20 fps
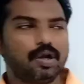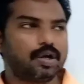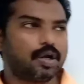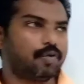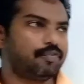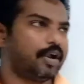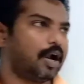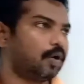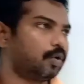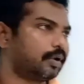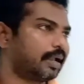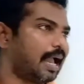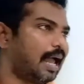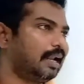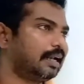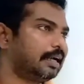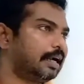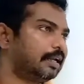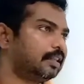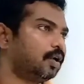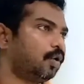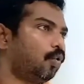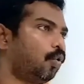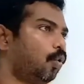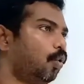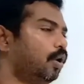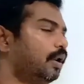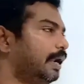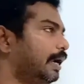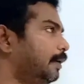Now we have to calculate the
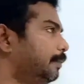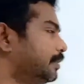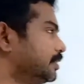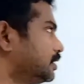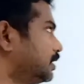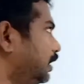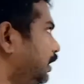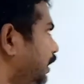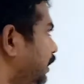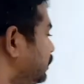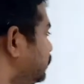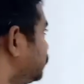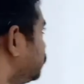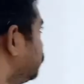whole rate percentage.